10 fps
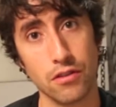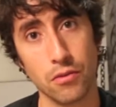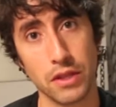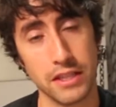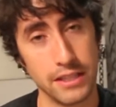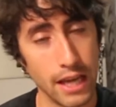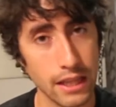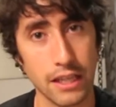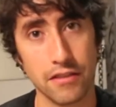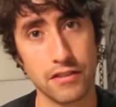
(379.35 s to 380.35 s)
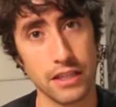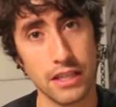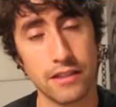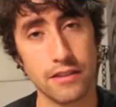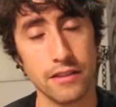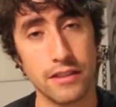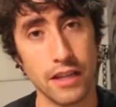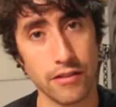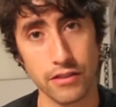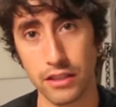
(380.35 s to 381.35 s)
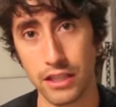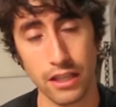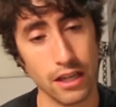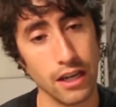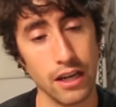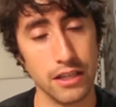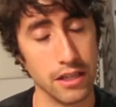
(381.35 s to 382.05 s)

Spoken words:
with the deadlift, it's definitely a